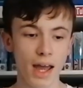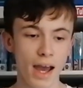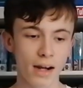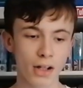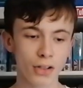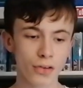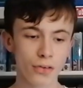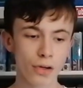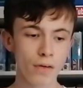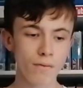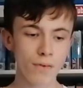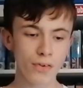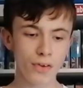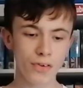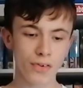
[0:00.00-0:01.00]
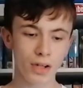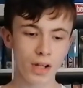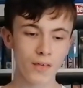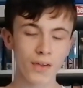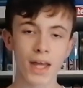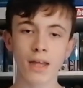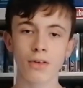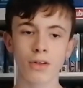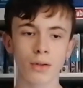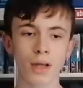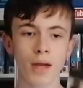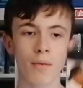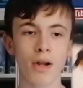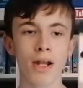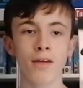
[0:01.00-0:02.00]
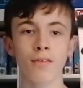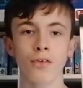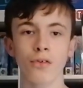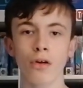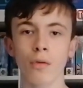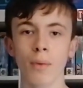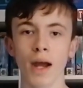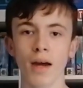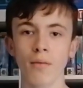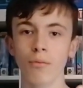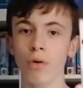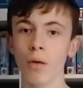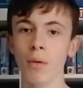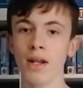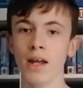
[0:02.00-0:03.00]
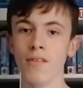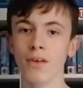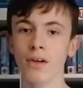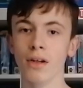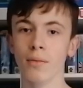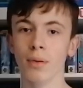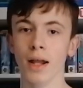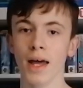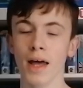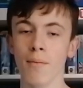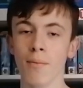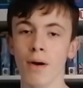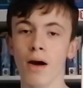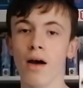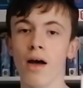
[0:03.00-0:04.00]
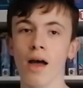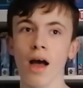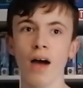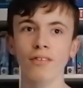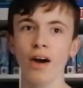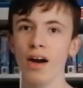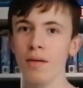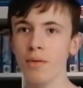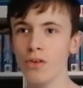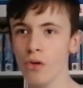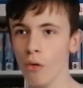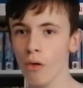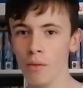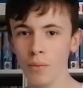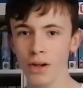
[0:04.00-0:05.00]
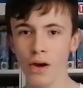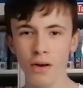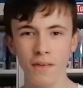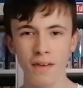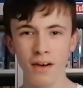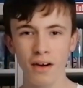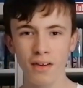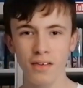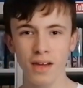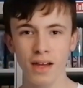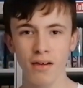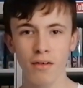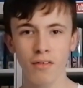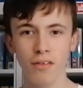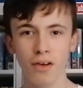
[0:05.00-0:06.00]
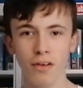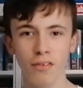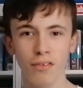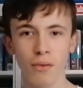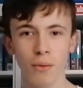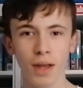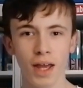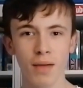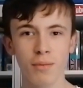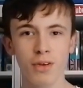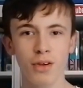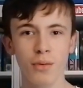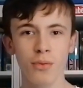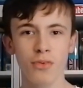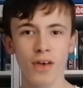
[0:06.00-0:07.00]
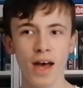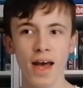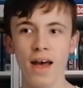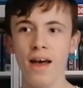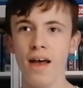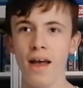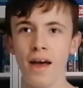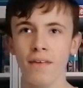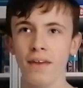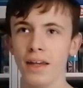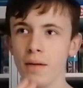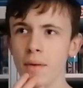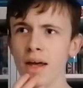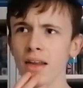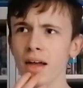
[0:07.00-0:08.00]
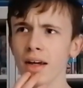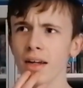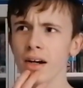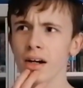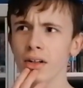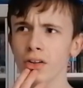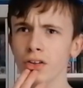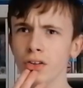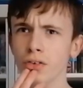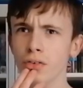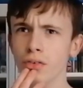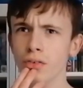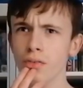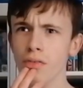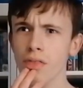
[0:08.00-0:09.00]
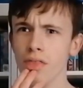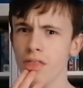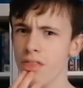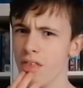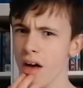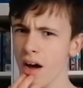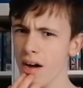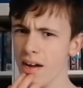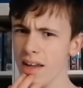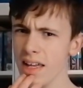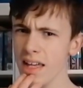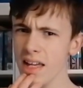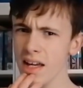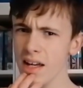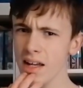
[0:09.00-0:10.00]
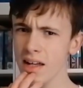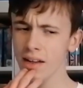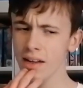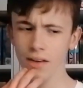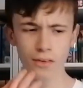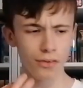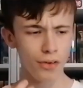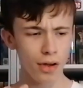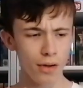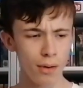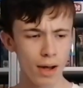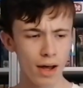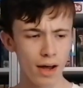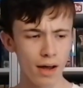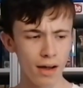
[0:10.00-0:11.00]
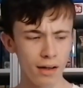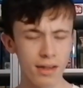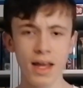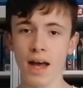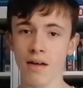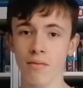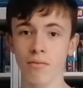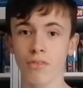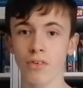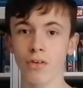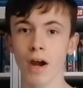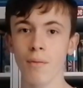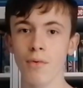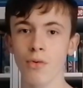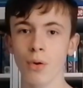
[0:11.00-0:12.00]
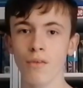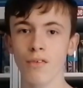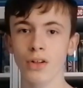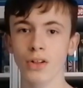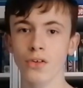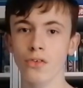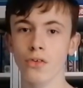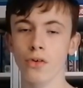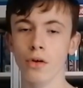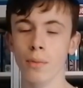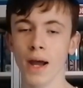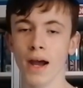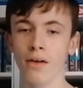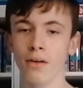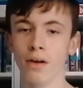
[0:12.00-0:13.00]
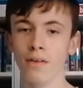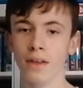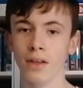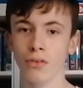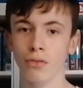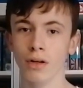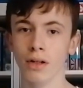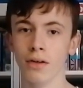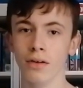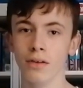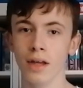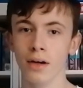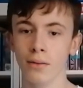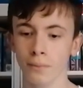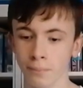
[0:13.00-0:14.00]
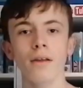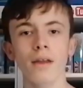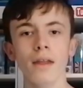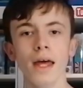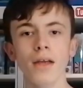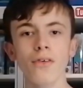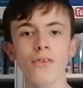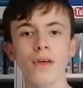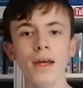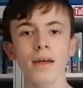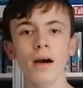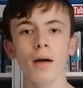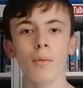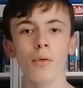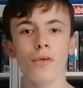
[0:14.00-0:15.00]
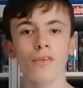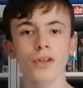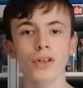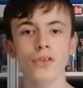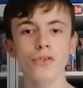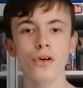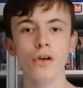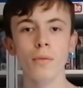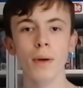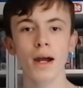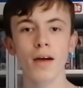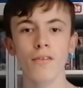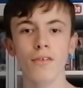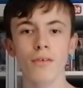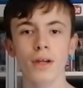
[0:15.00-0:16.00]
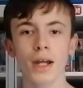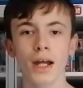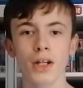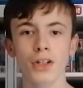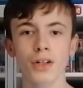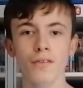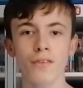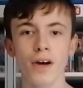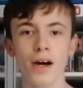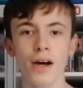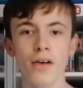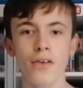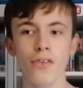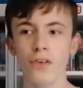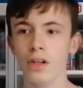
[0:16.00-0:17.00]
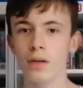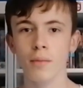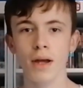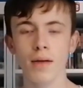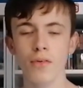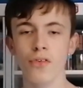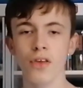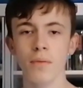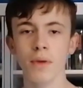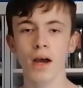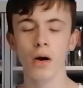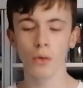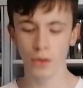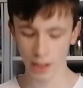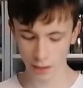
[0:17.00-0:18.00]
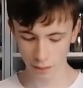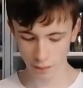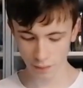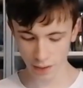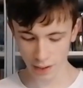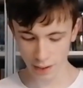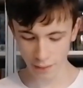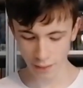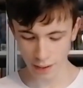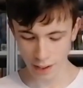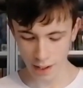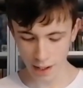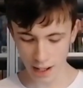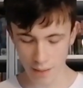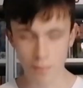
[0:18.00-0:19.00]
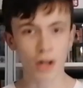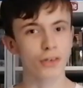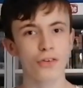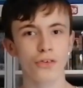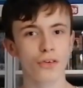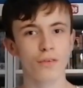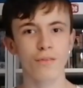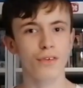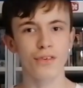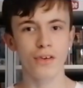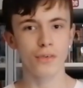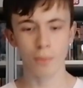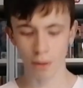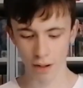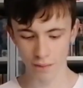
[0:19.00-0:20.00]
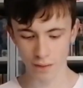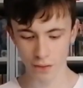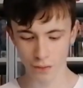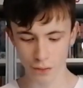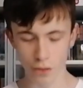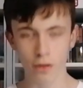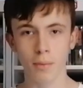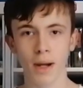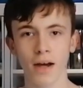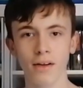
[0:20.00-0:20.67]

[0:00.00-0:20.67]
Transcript: And I just couldn't resist another Gamecube game I needed for £2. Probably never going to play it, but I've kind of been toying with going in the idea of a full Gamecube set. They come out like 130. So, yeah. To grab this one for just £2, I think it's a really good deal. The next thing I bought for just £2 from Cash Converters, and you may have seen me hold it in the video, I just couldn't resist buying this for £2,